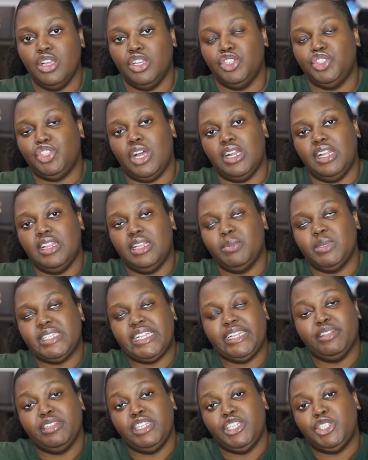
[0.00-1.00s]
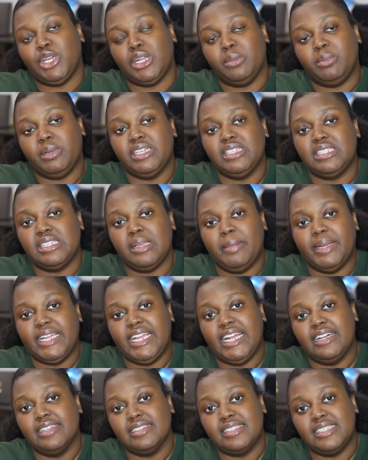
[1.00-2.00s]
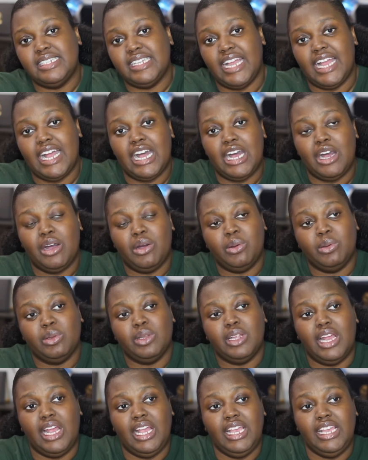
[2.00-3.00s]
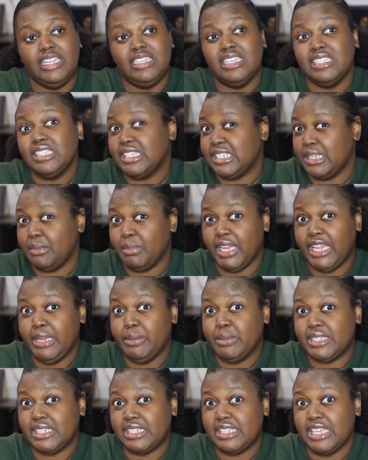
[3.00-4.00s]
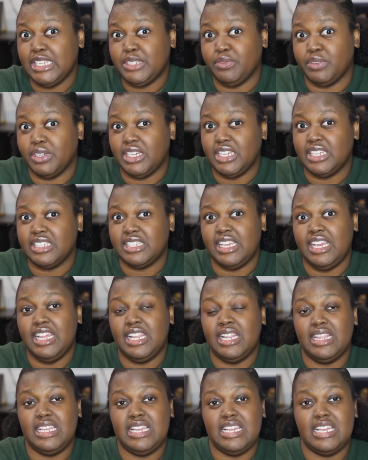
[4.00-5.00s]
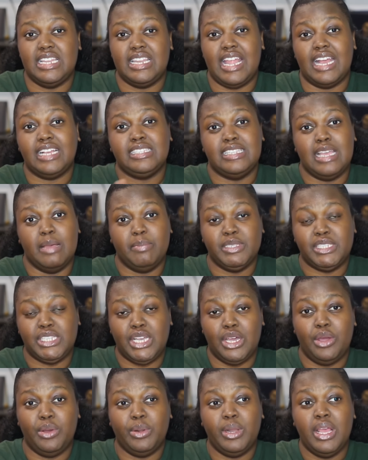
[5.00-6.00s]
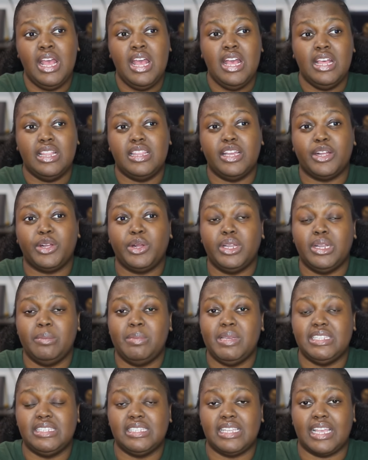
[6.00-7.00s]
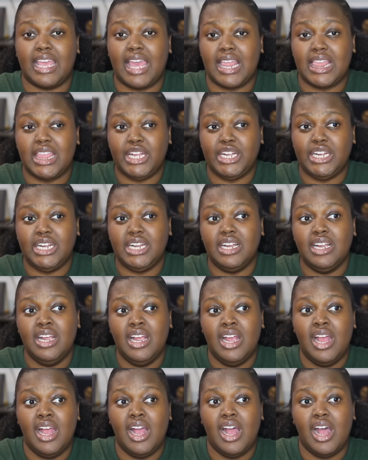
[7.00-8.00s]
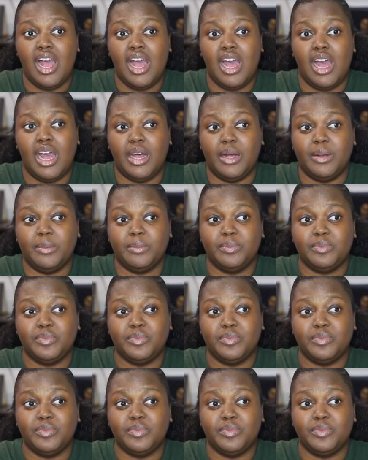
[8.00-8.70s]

Jonathan was clearly trying to bring somebody else down. It doesn't seem like he was successful, because in the next episode, they're going to be together. Not